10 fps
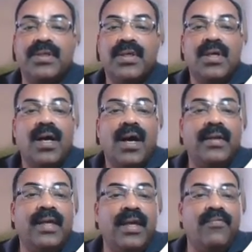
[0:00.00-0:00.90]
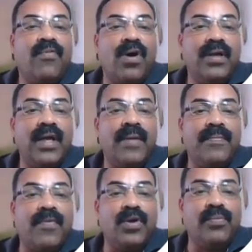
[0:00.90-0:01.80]
And he want
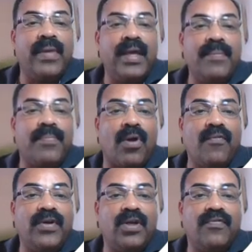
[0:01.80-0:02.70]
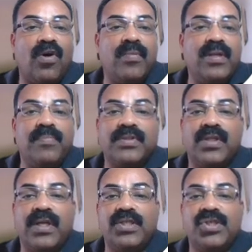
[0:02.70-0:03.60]
to make a profit of how many
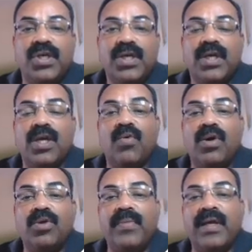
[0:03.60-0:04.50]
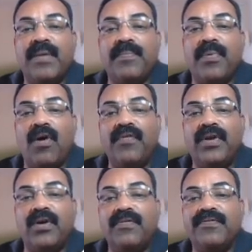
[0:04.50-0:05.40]
percentage? He want to make a profit of
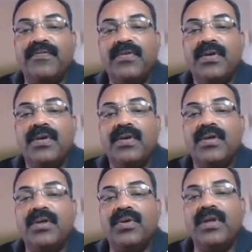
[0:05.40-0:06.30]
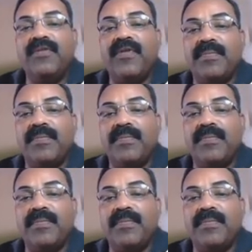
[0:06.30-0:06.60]
25%.